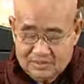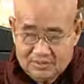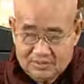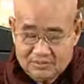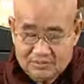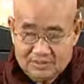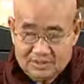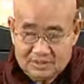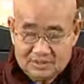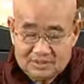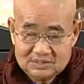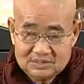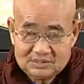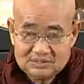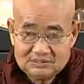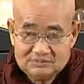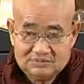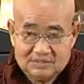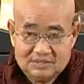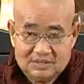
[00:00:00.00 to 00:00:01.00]
When he
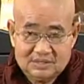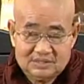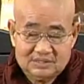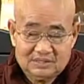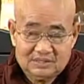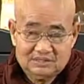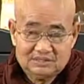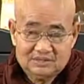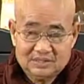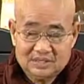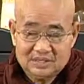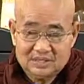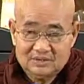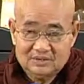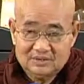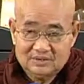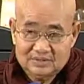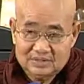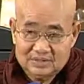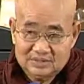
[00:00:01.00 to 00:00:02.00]
spread his
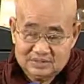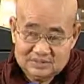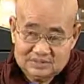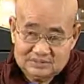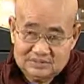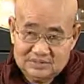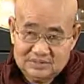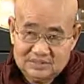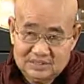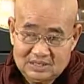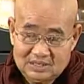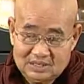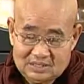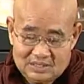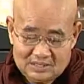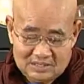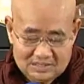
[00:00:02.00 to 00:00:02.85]
aloka kasina